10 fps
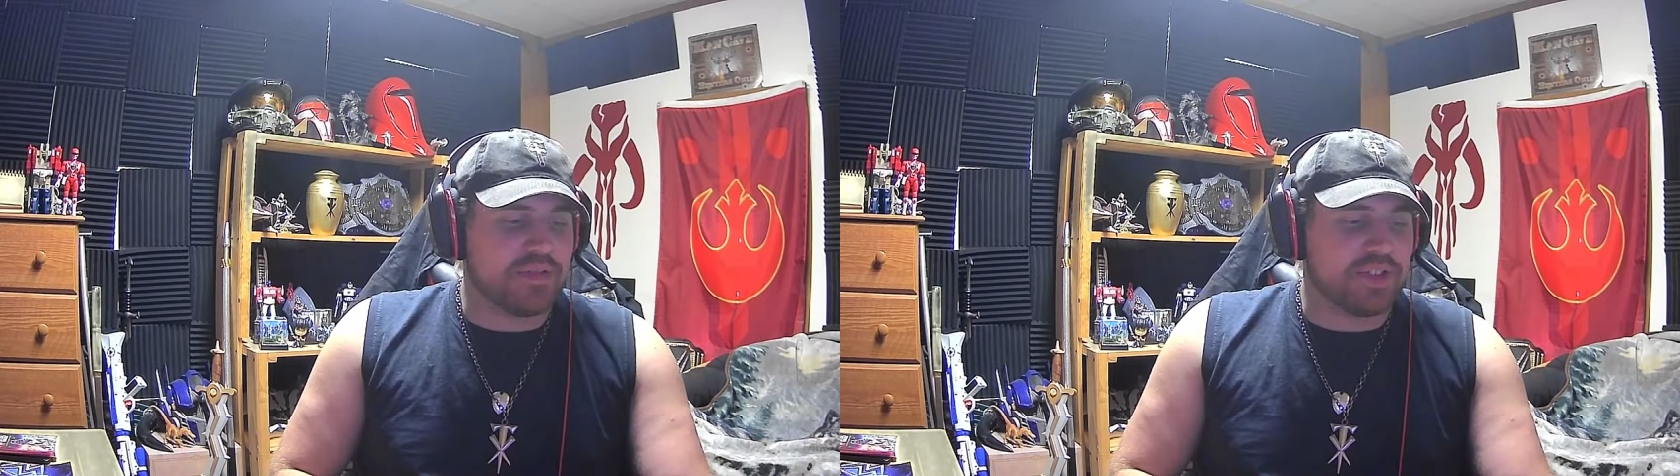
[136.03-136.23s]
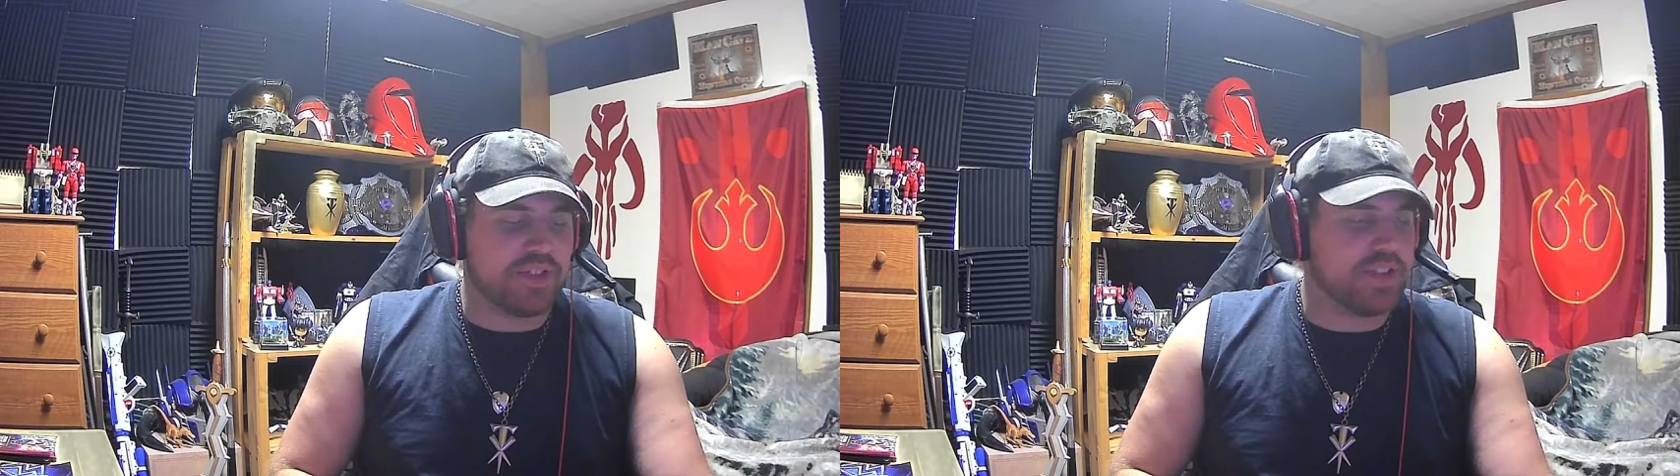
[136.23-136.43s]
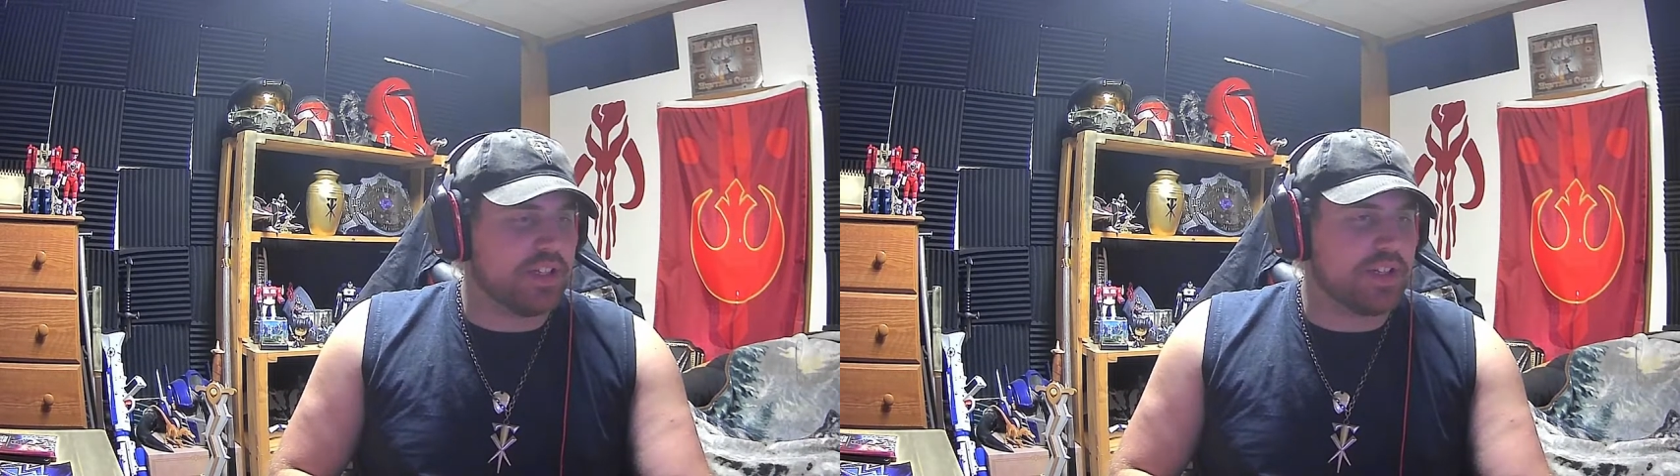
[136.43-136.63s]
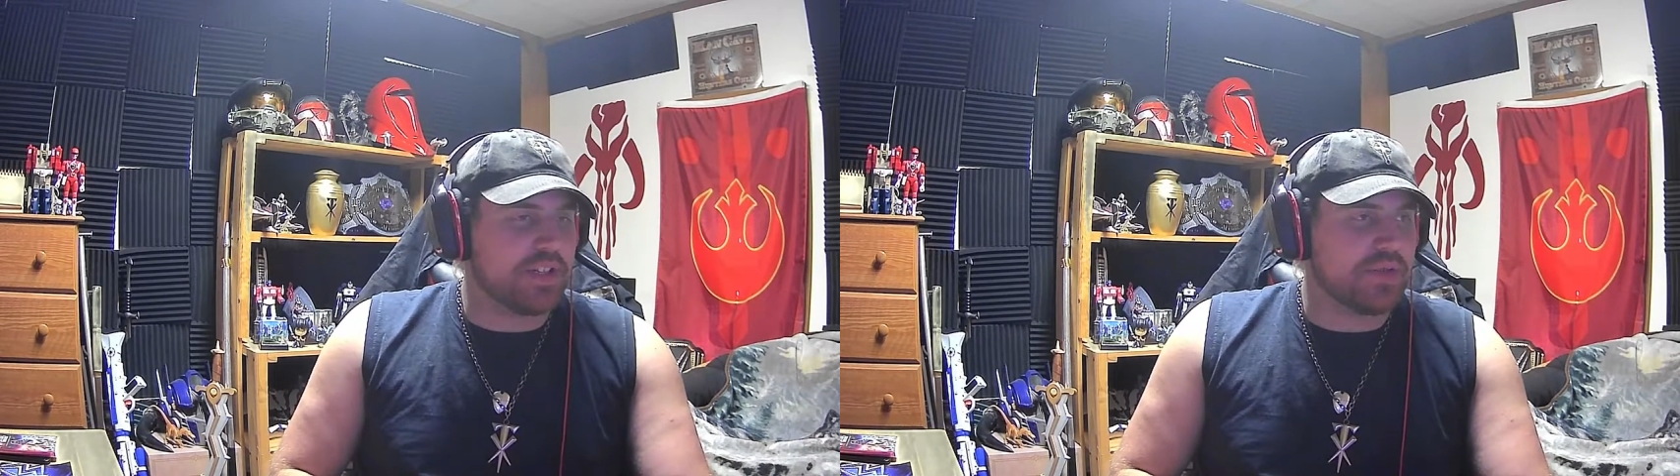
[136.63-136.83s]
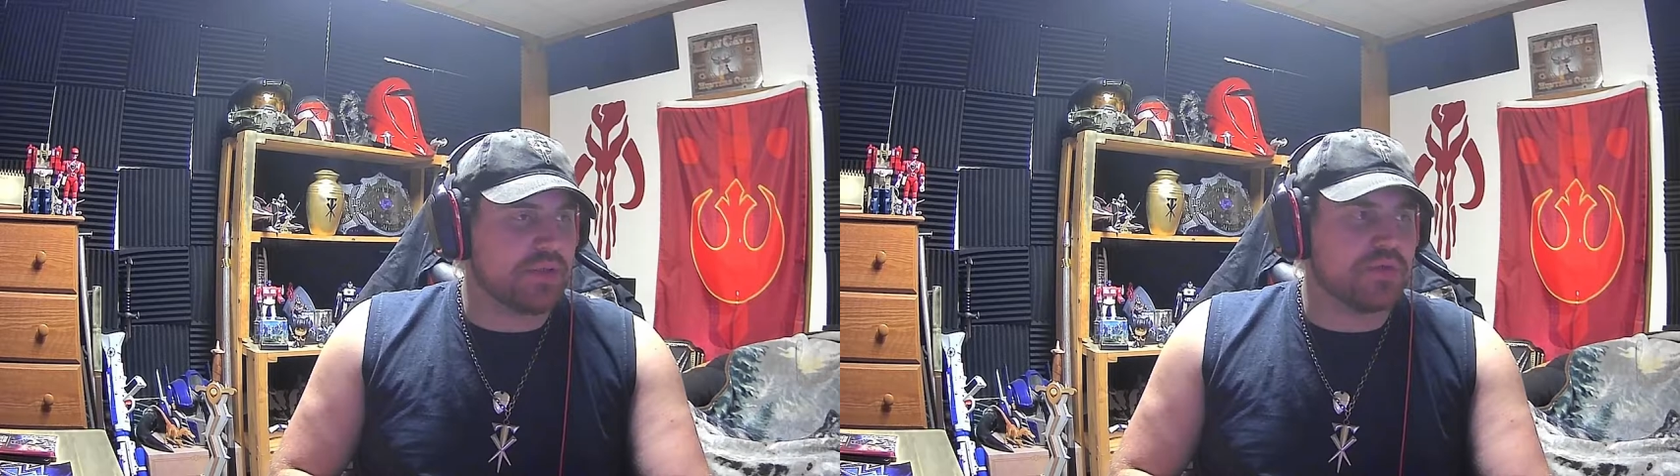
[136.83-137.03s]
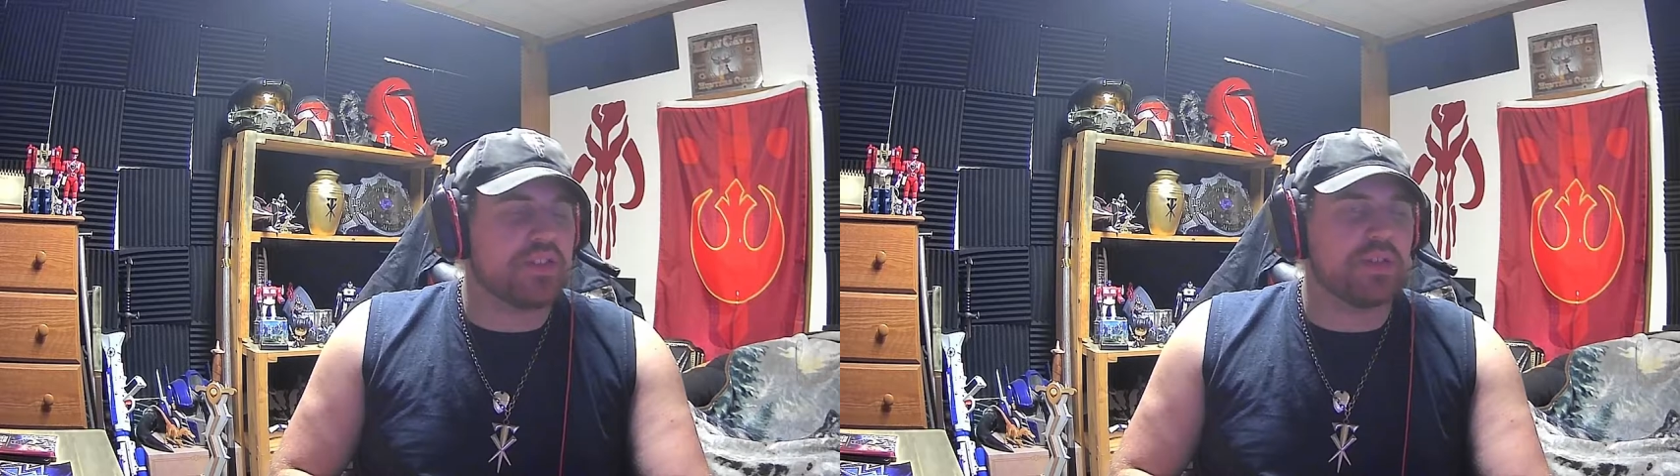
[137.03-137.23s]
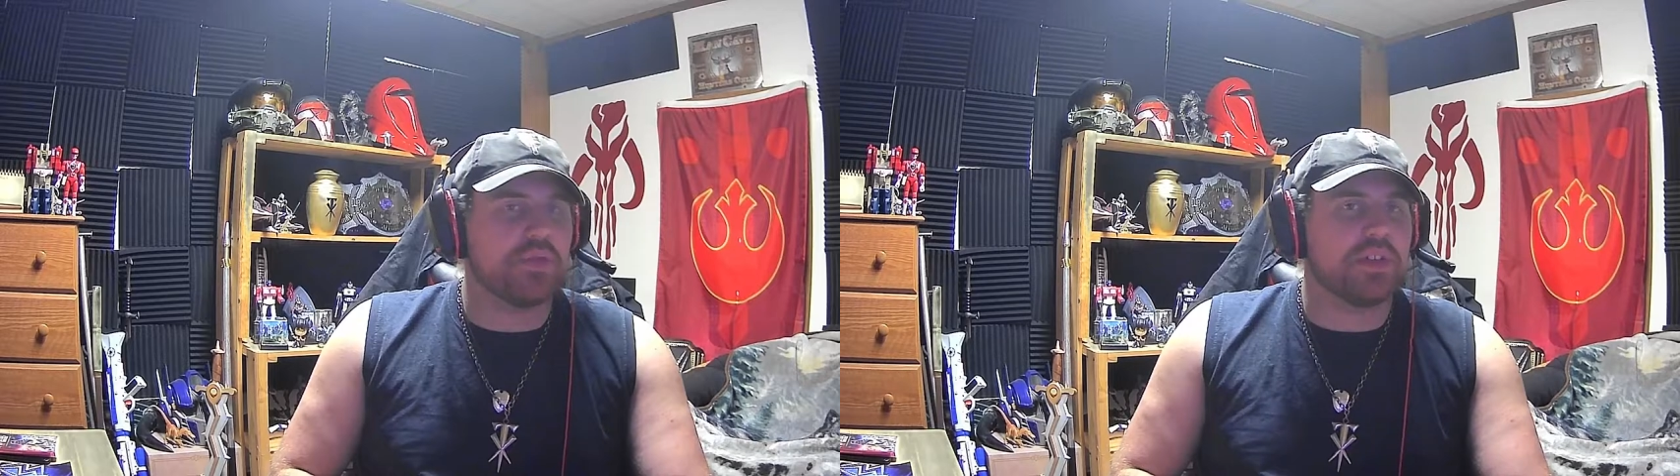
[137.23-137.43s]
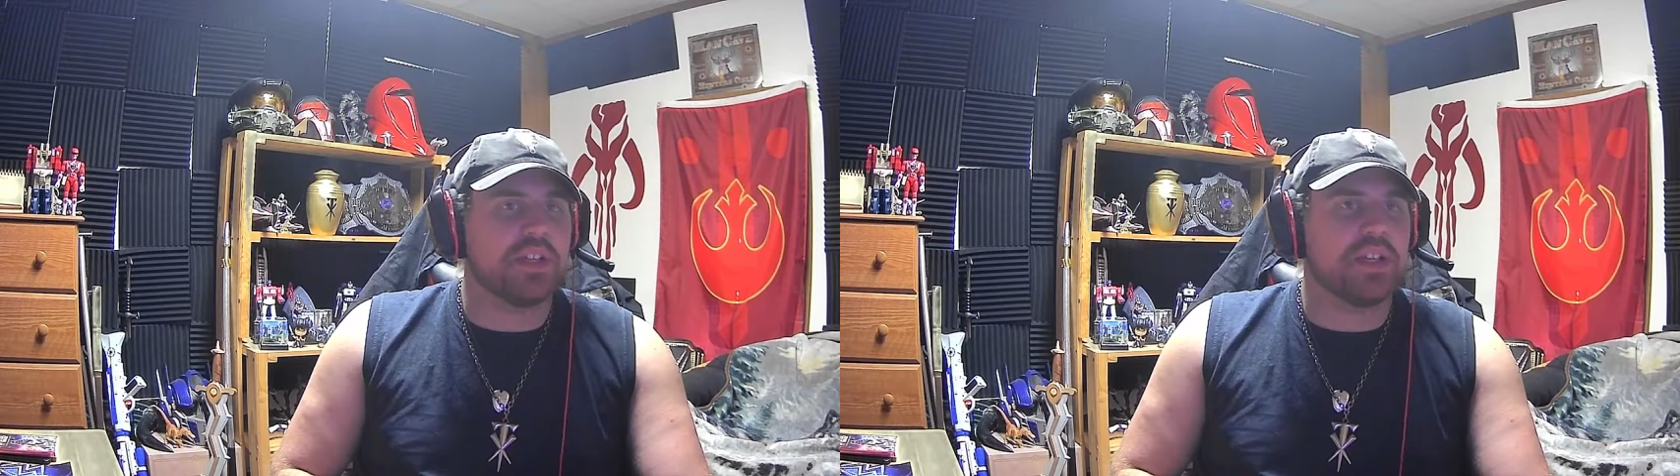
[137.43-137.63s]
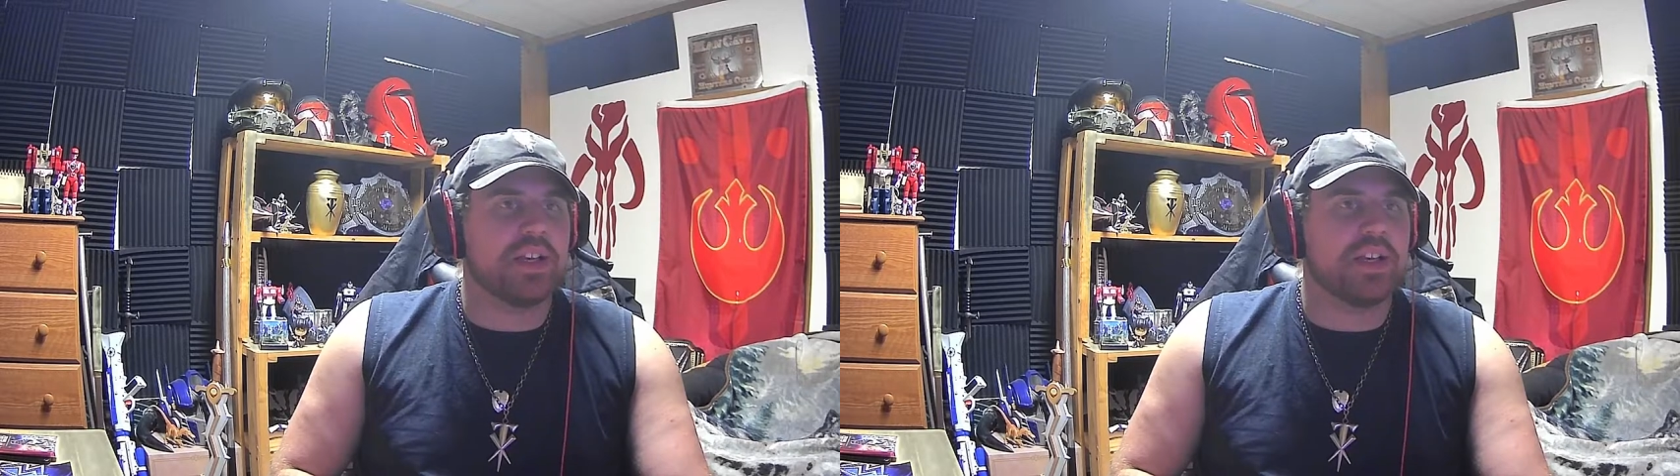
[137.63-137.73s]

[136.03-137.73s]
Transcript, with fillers: clear who's going to win,